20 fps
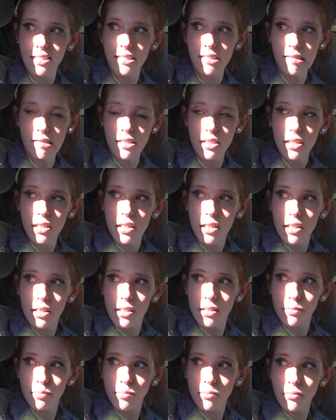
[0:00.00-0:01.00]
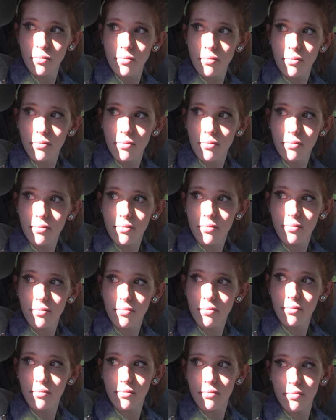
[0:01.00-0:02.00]
yeah. What
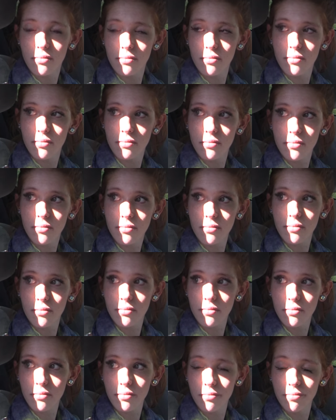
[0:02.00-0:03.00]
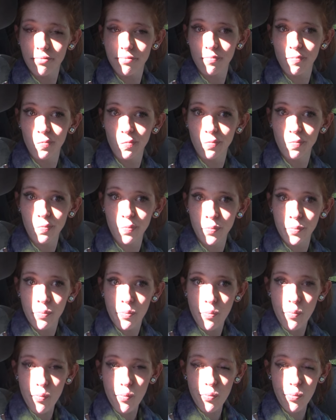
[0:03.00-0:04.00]
would you recommend to other
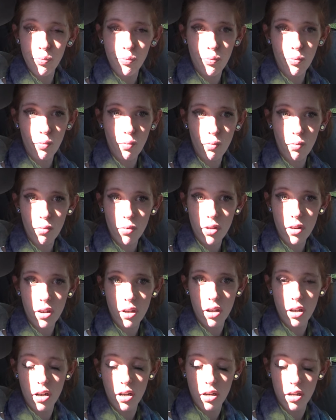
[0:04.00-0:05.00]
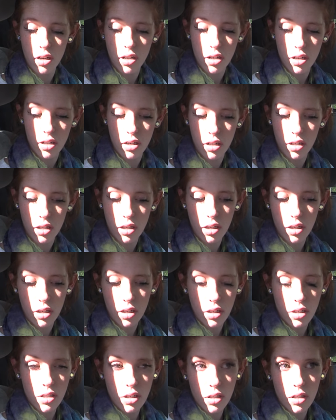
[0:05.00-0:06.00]
moms facing
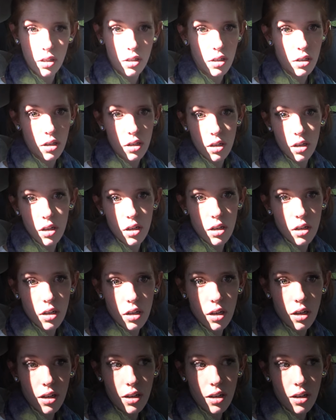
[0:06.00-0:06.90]
these situations?